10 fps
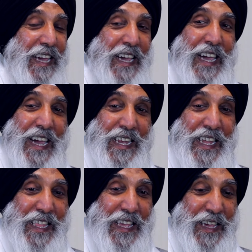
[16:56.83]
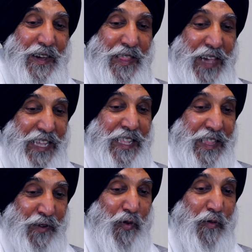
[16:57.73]
And that's
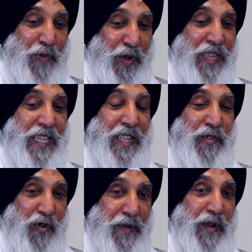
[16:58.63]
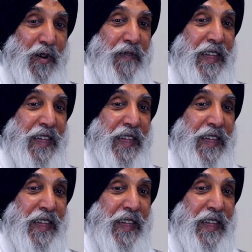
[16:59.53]
the whole beauty and enjoyment of